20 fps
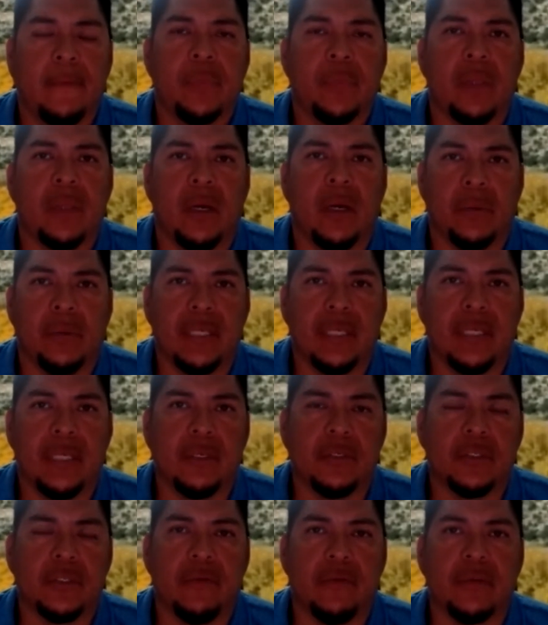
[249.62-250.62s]
a
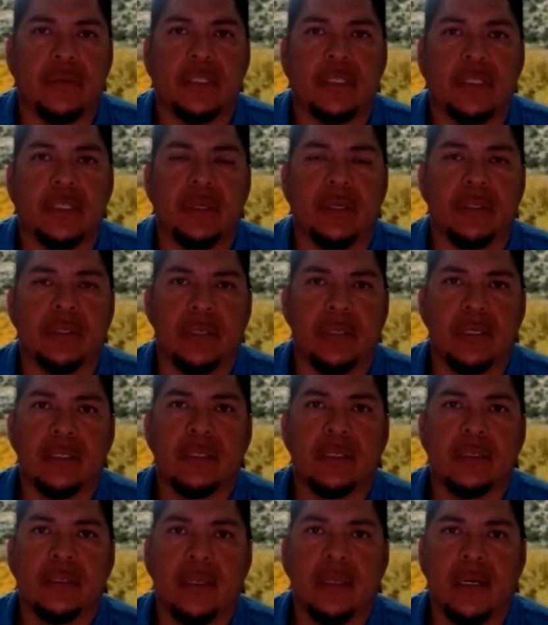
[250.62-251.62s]
protective services
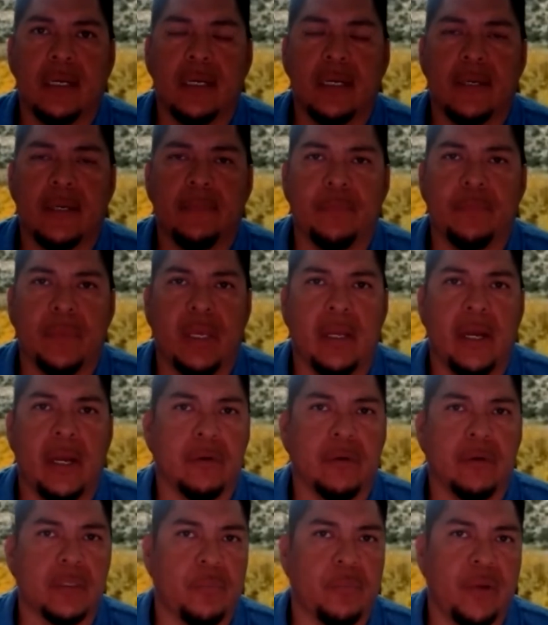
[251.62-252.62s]
specialist, and I
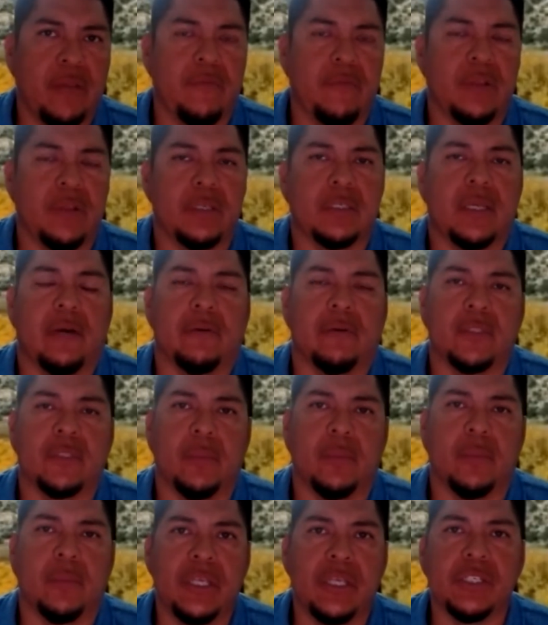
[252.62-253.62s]
was previously a
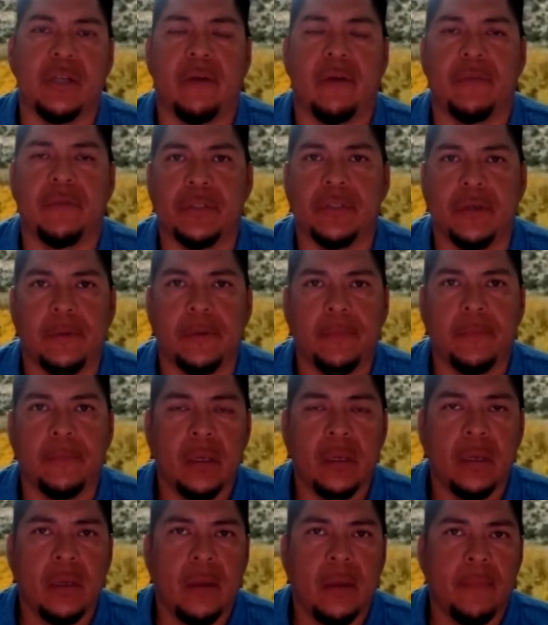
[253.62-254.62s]
probation officer.
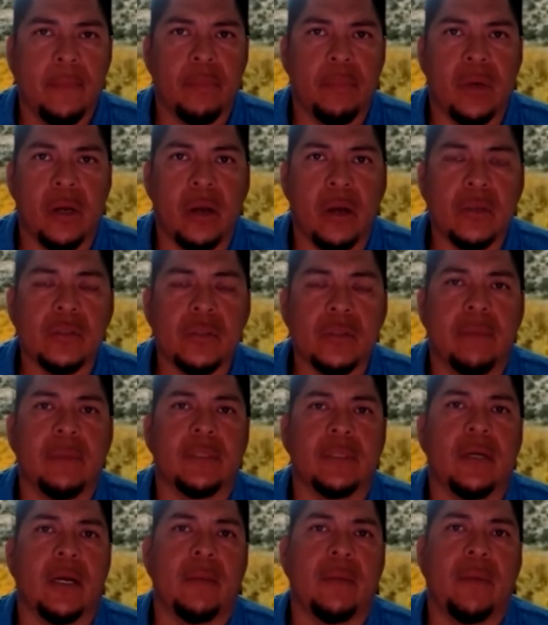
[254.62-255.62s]
But also, I'm going
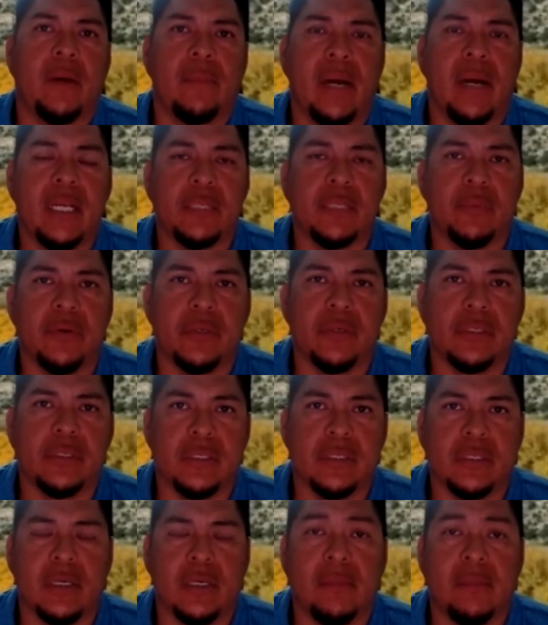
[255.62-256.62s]
to talk about my
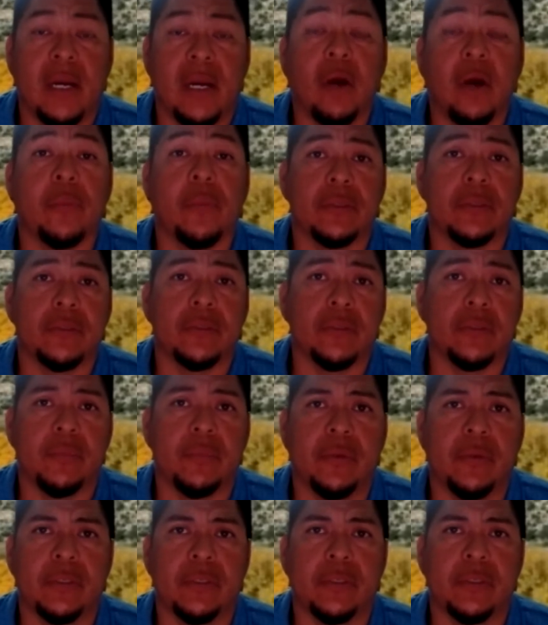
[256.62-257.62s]
experiences, my own personal
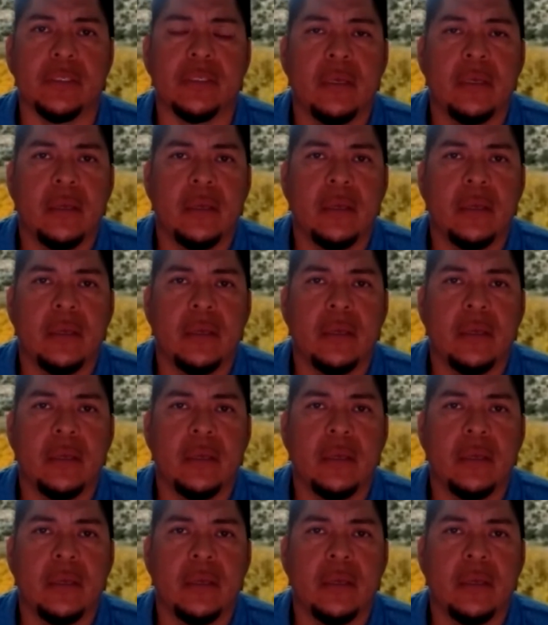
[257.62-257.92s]
experiences,